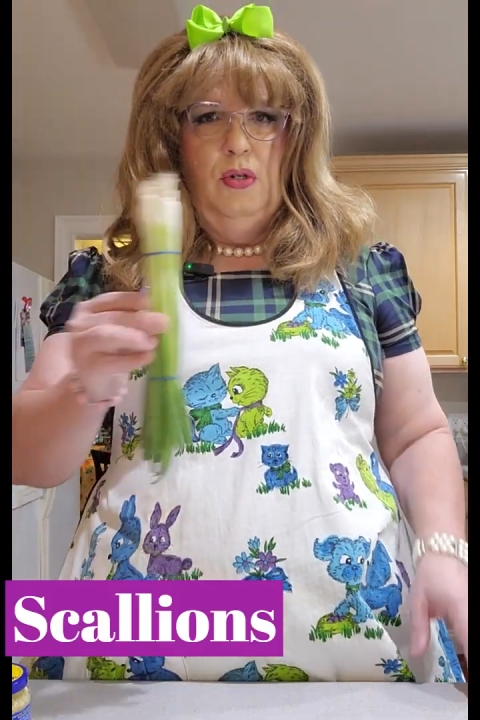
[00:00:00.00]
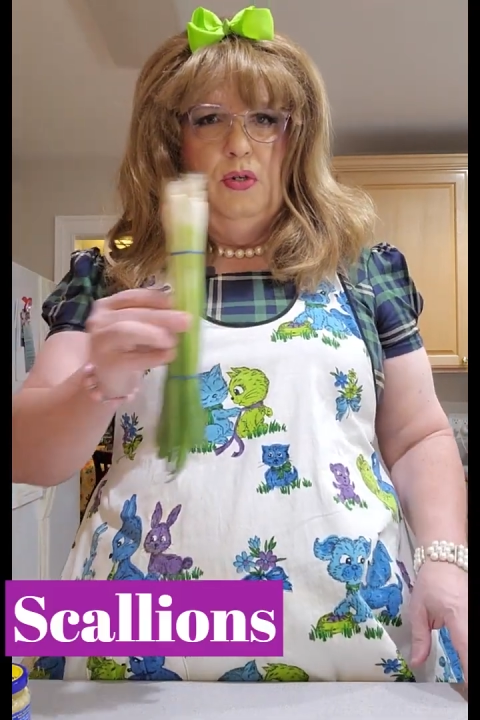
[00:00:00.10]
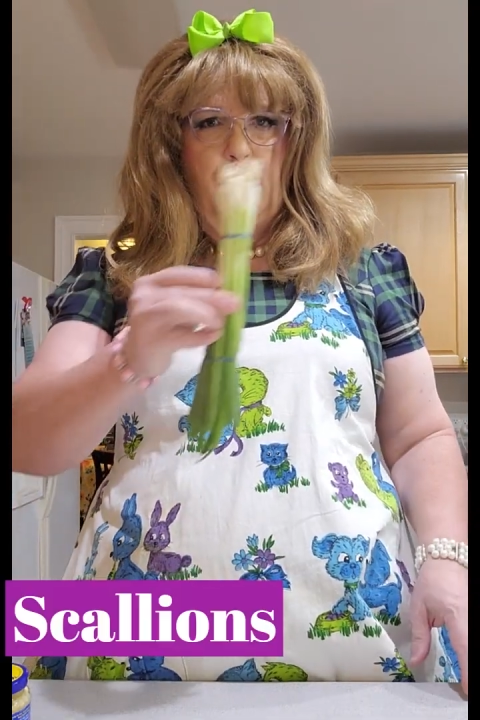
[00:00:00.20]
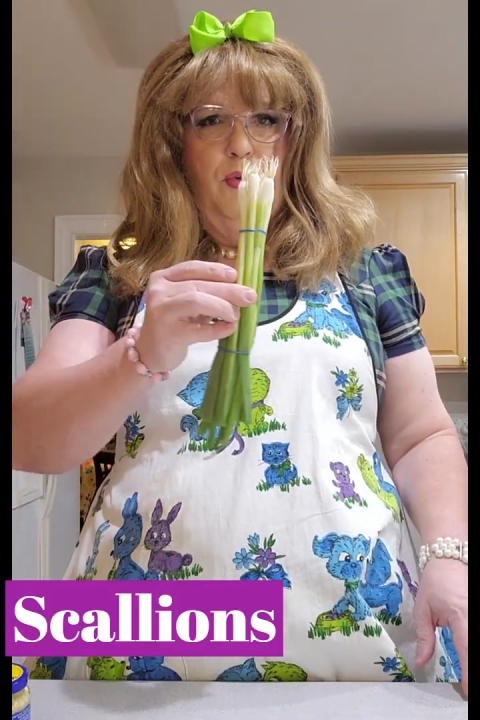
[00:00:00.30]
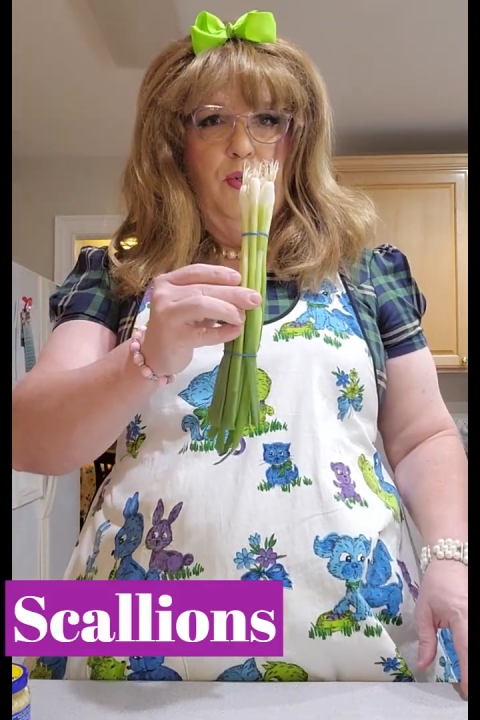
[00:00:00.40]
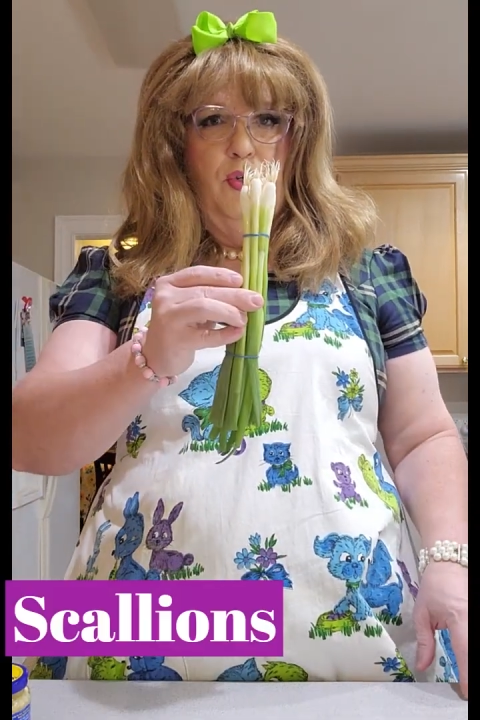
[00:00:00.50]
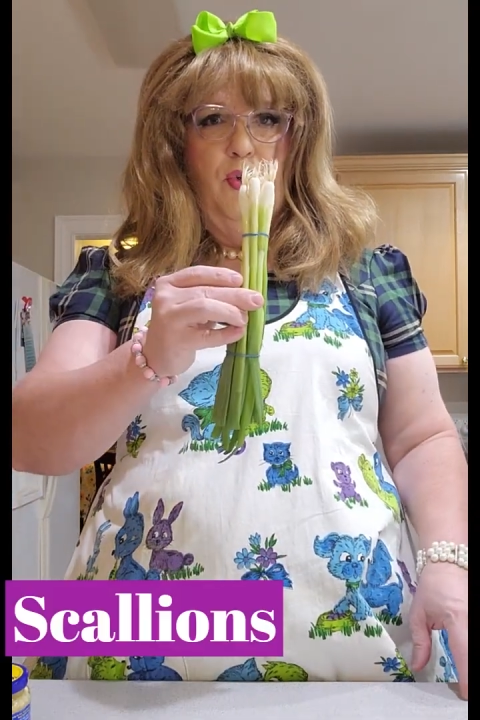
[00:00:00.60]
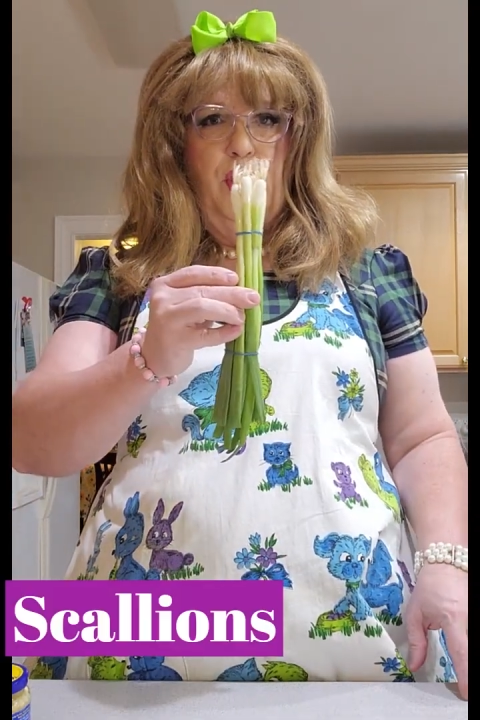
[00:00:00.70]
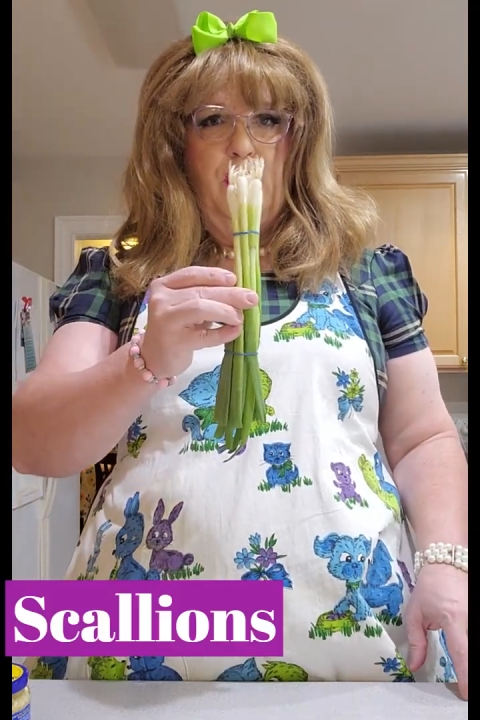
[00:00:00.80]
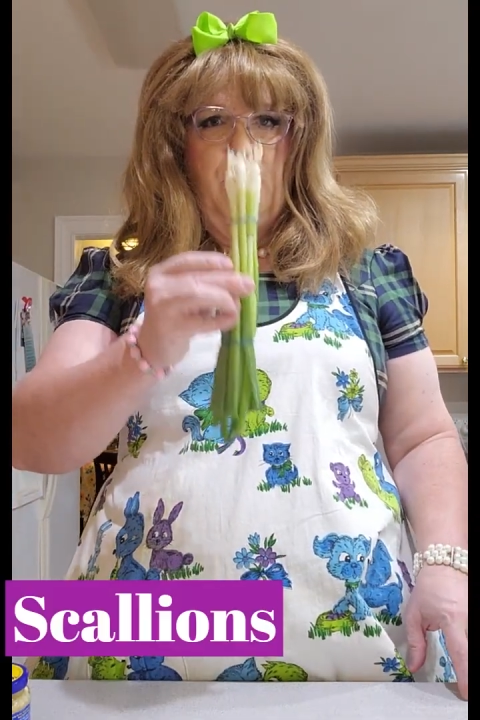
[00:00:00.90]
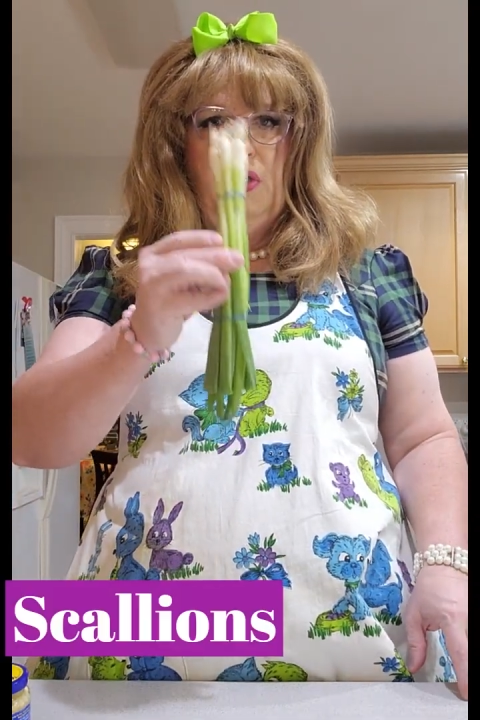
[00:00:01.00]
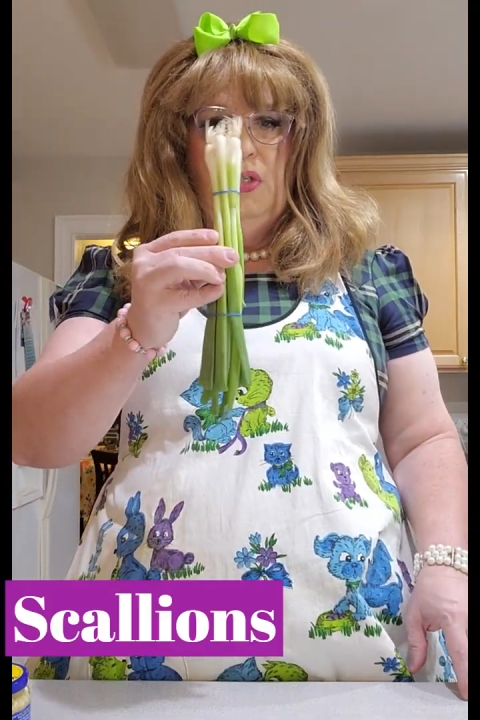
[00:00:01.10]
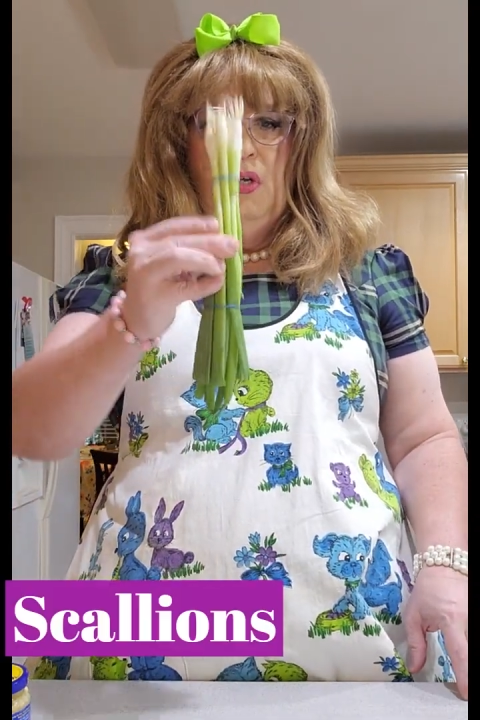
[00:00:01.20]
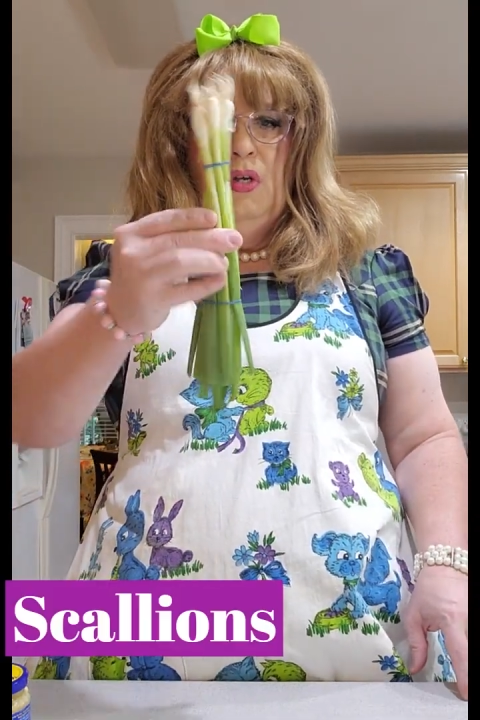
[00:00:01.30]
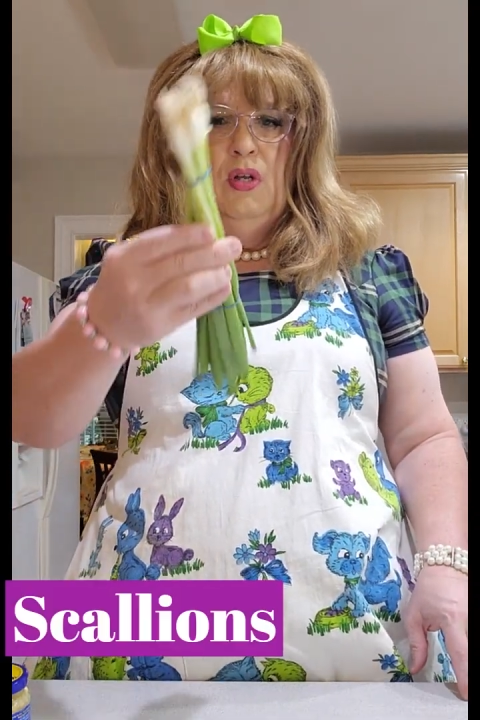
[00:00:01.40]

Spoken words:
also known as green onions.